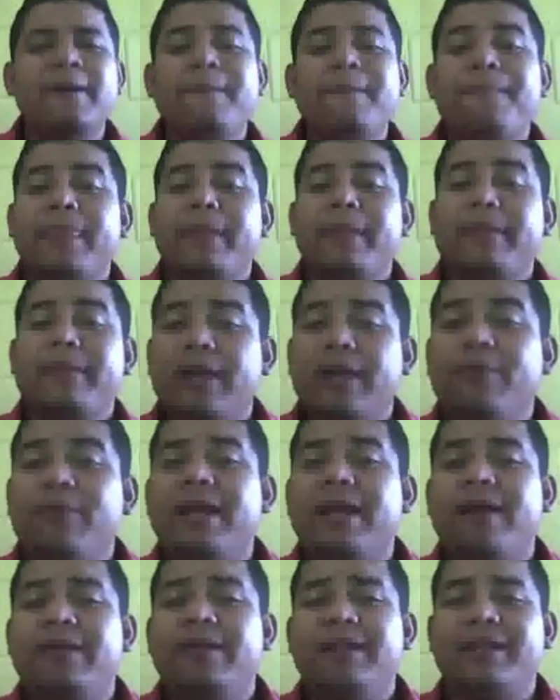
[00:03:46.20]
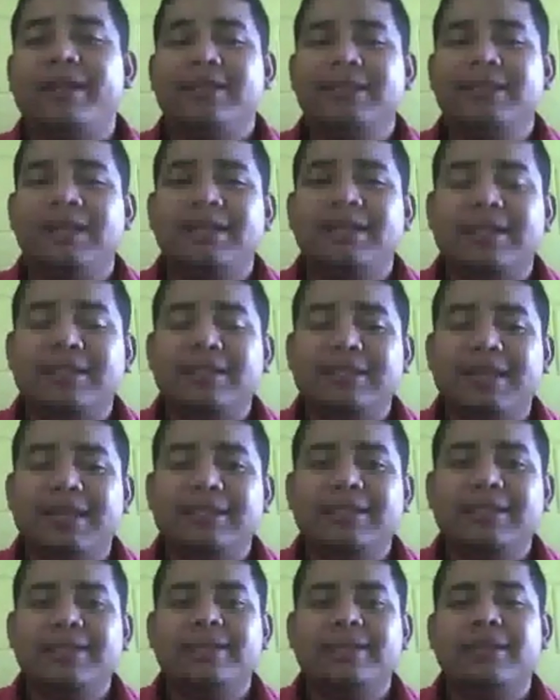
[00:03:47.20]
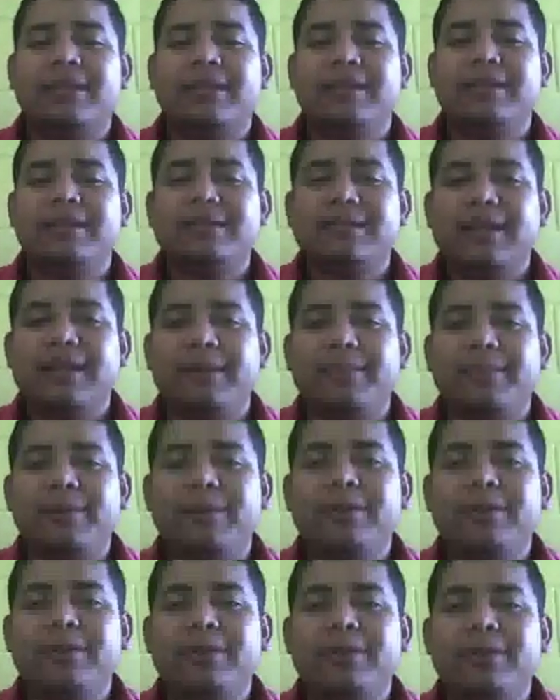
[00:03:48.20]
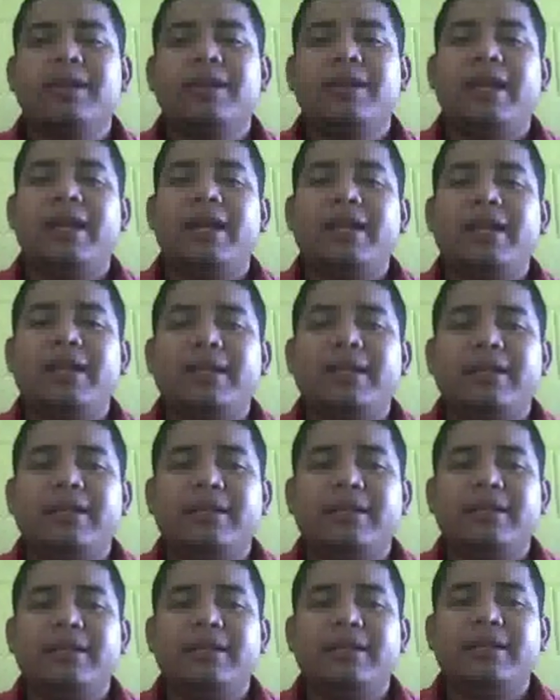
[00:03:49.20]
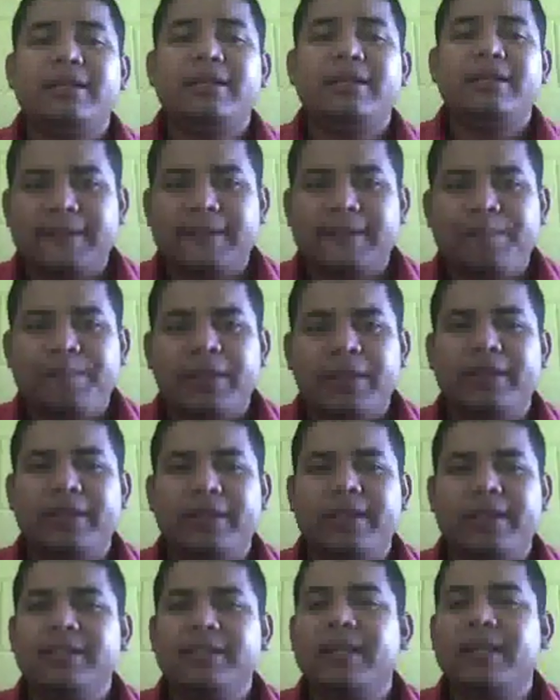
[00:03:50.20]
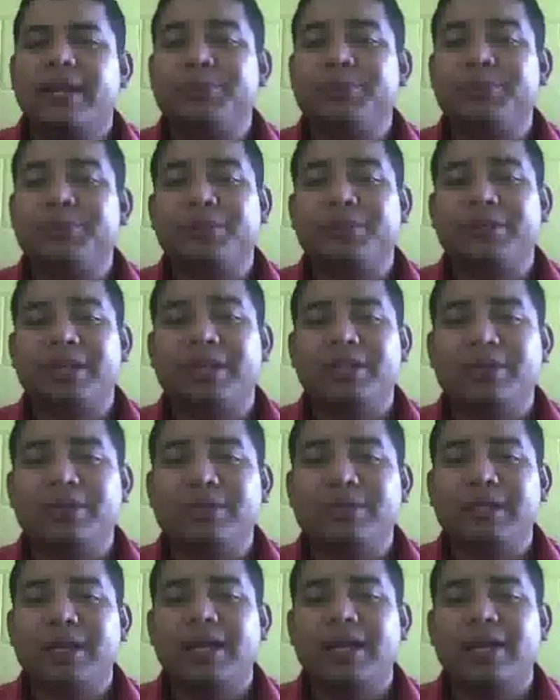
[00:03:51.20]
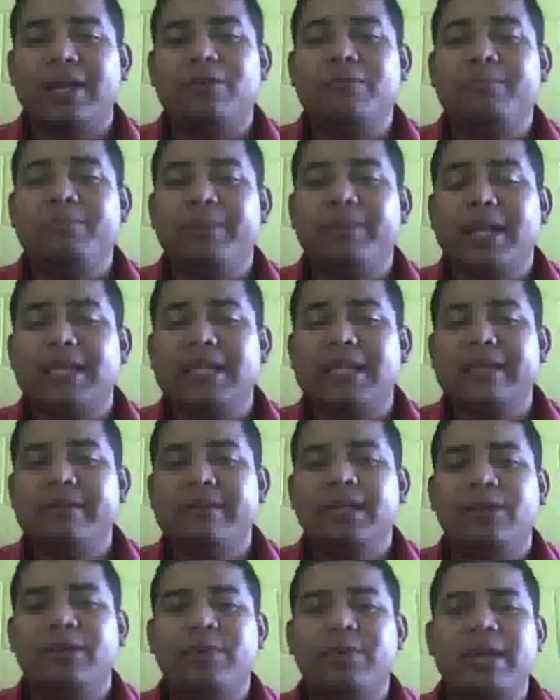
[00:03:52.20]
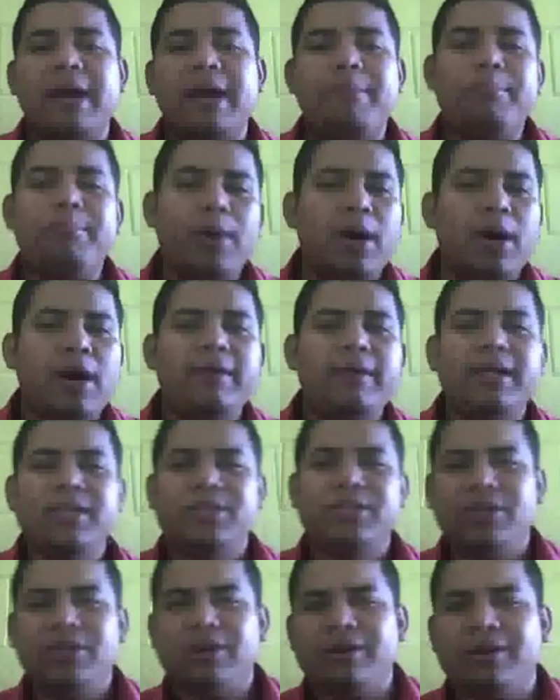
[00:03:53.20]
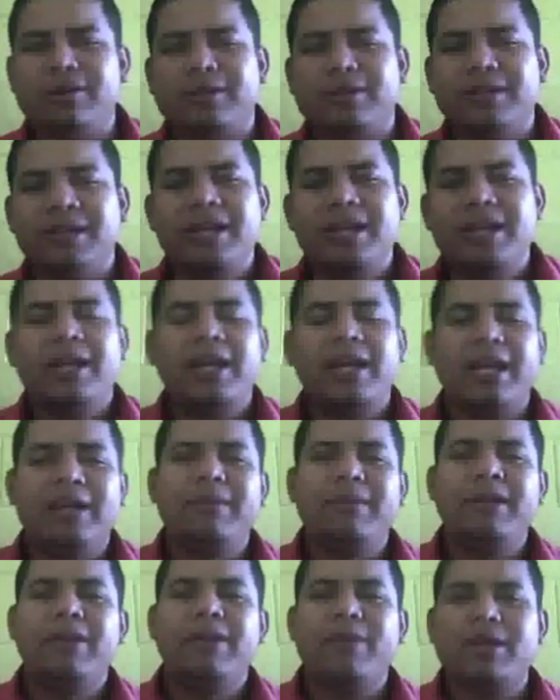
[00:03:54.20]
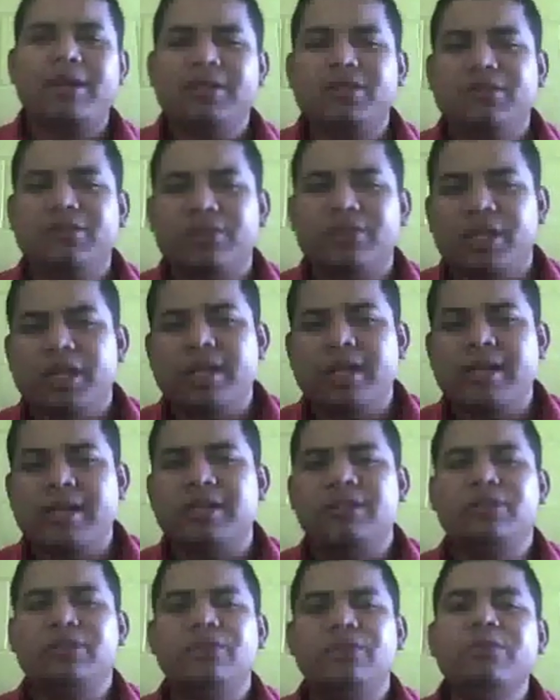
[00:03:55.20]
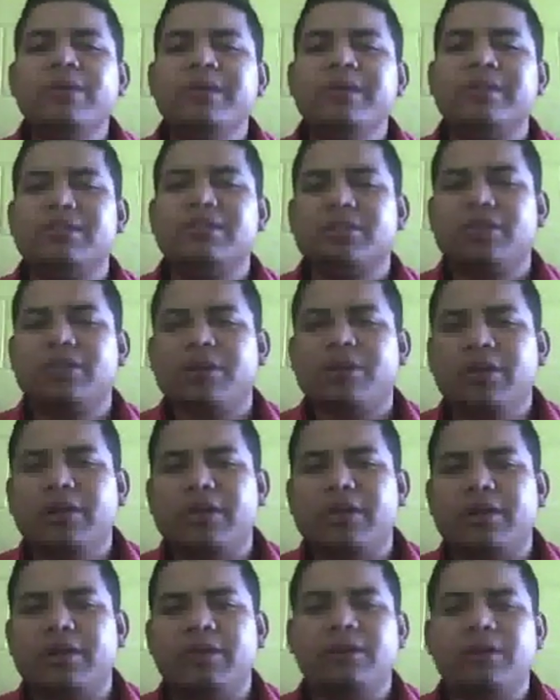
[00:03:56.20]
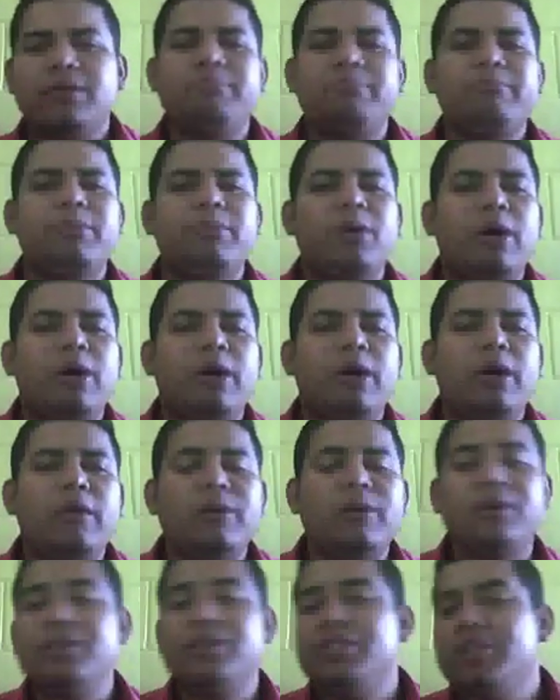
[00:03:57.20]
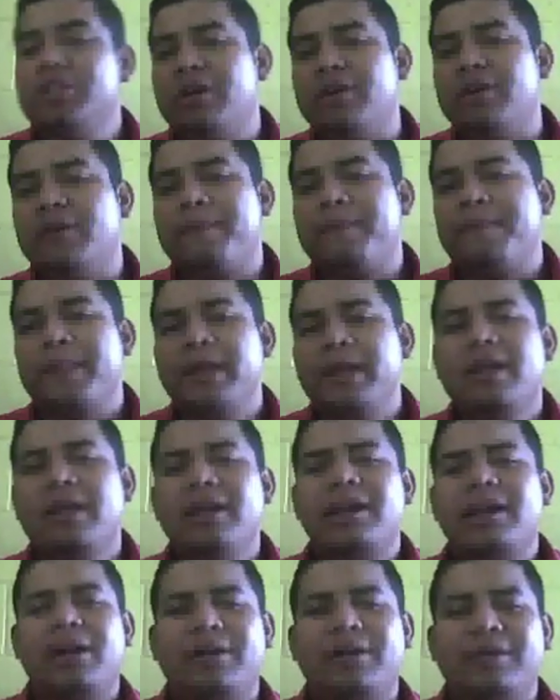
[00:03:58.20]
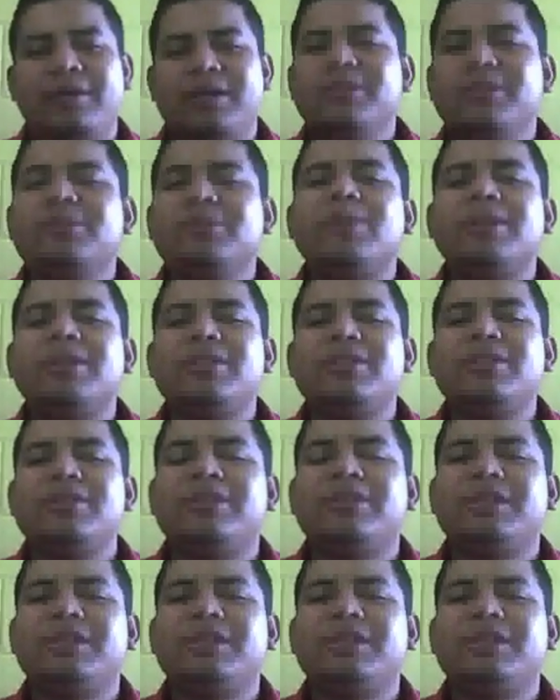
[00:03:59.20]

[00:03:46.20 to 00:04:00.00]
Then we have the next exercise and the next example, and it says, in this case we're going to use comparatives, and we have Bob and John. And my question is, who is stronger, Bob or John? According to what you see,